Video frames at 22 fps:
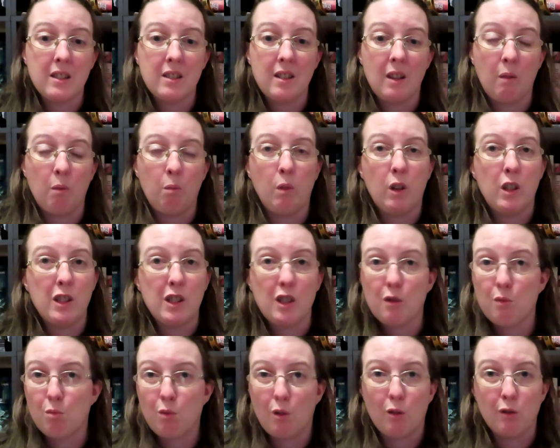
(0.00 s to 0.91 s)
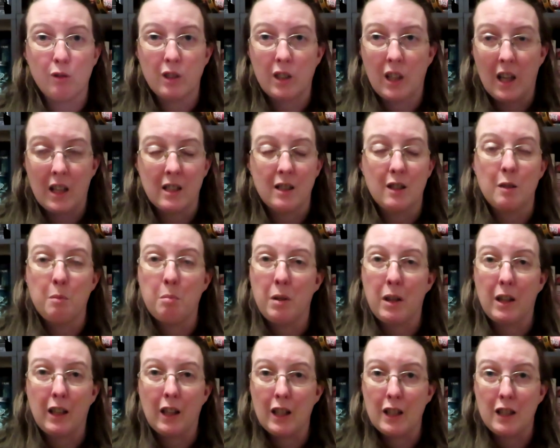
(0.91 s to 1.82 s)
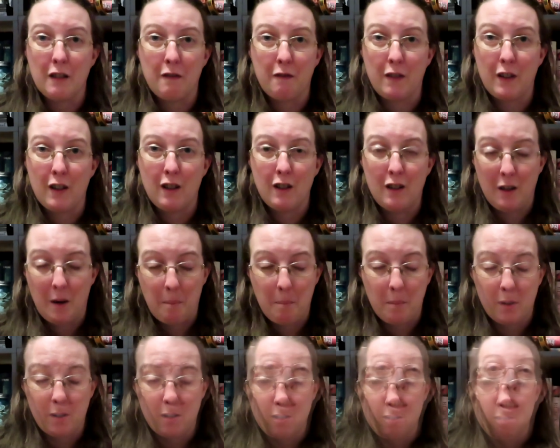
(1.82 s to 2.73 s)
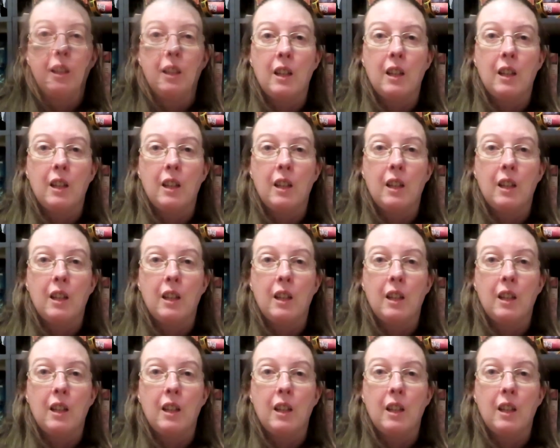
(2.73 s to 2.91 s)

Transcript: then we just rolled again to pick a different number.